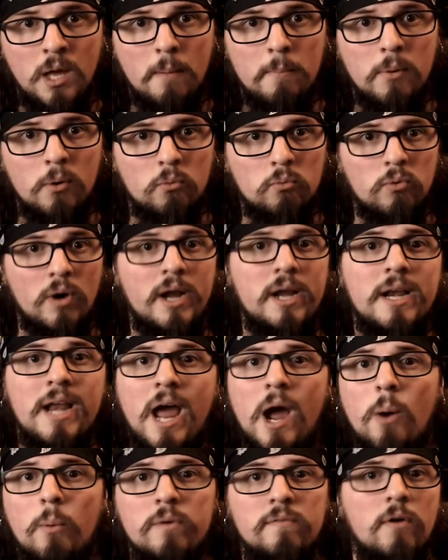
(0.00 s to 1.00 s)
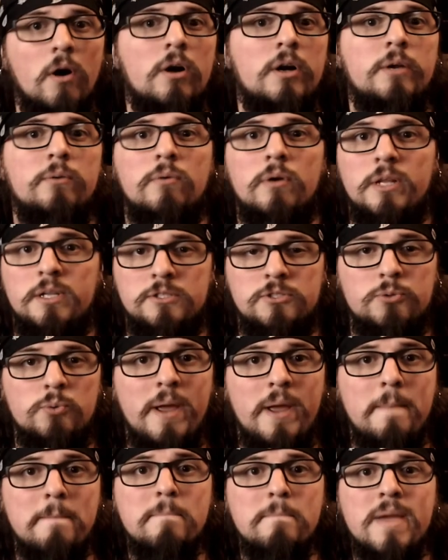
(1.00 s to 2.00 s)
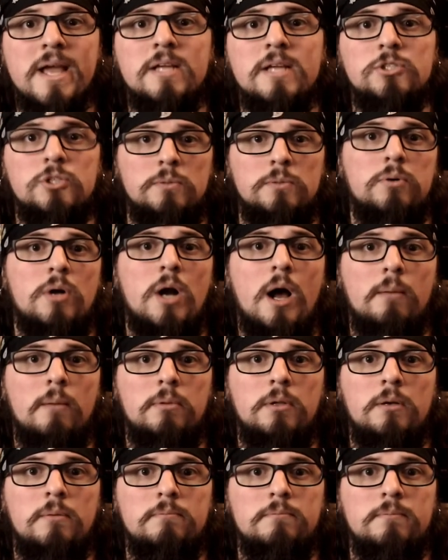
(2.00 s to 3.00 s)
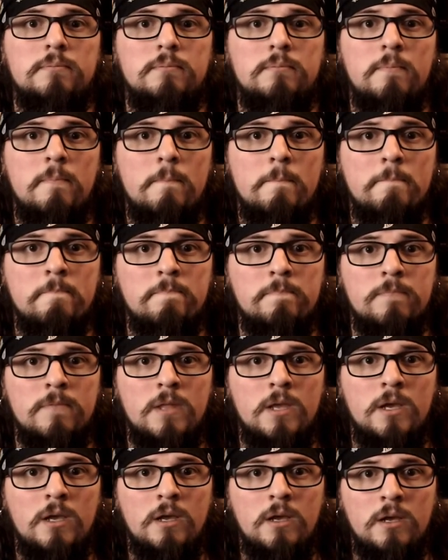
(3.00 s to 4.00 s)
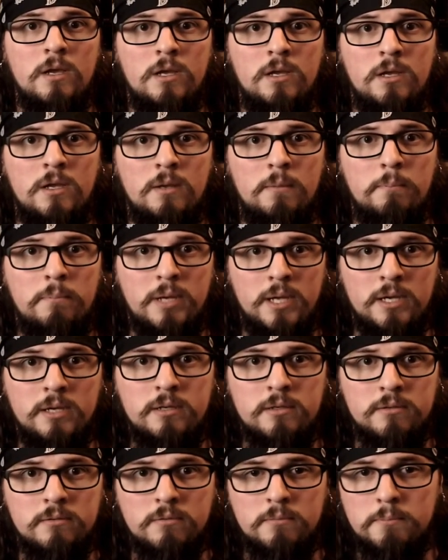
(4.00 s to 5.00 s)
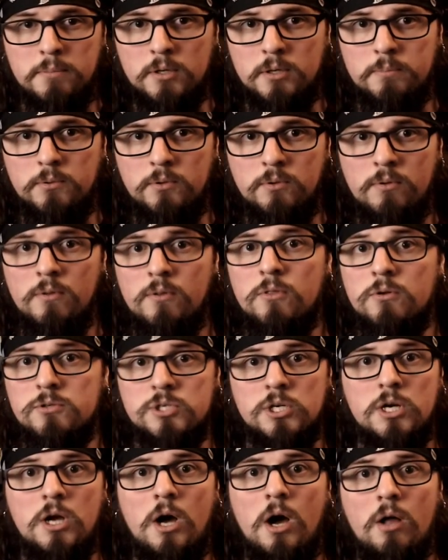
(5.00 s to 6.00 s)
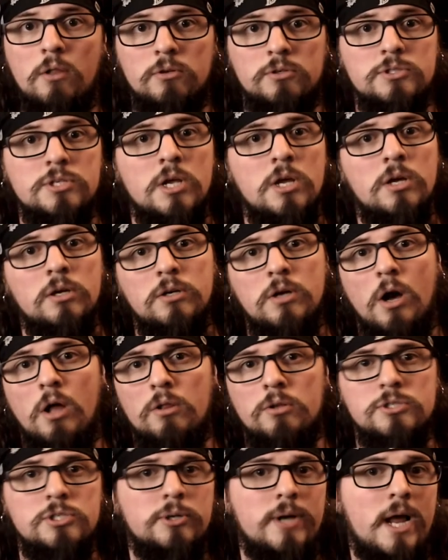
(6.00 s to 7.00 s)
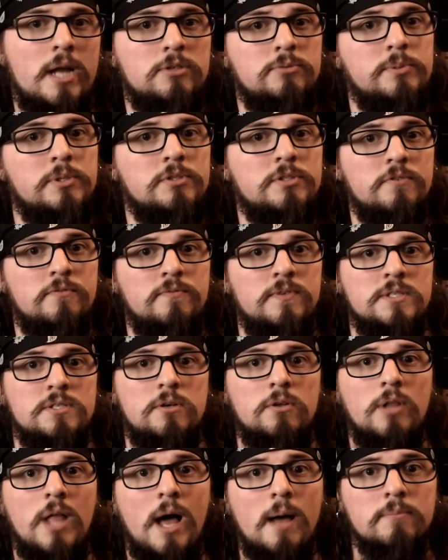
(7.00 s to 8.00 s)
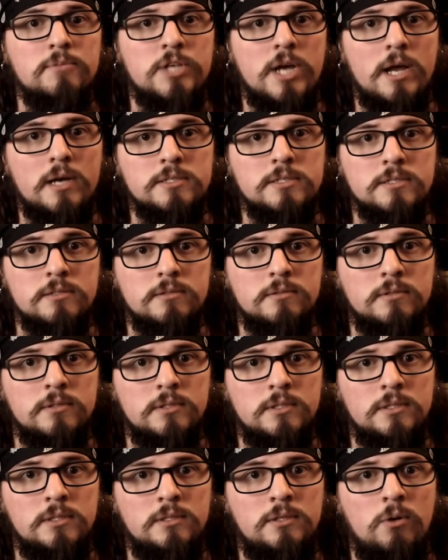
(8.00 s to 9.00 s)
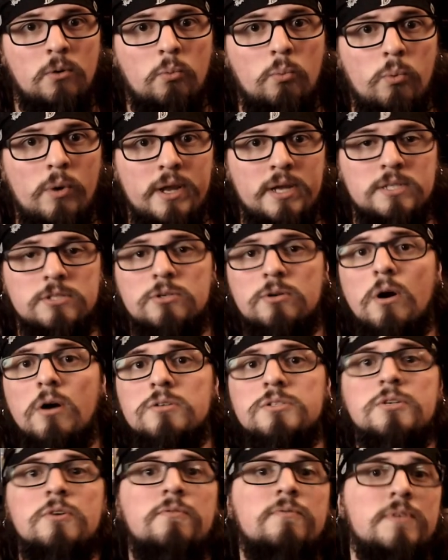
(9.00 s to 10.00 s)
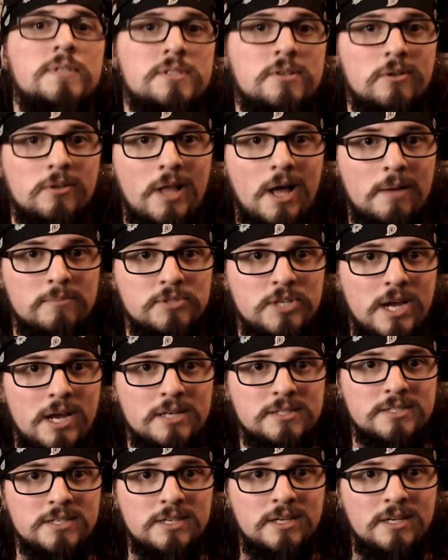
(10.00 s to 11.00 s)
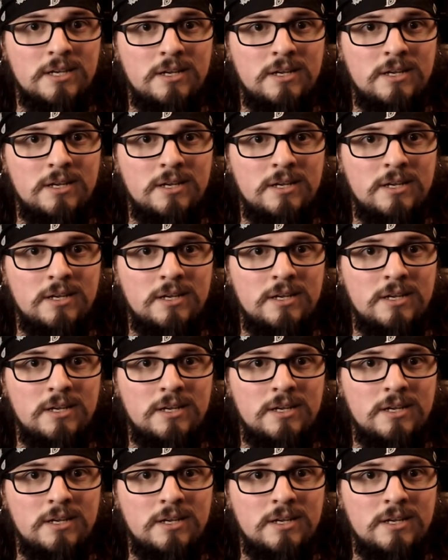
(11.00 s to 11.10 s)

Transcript: But right now, we've already run into a major problem. Pink, purple, those are colors. Colors are attributes of physical objects. Wings are also physical objects.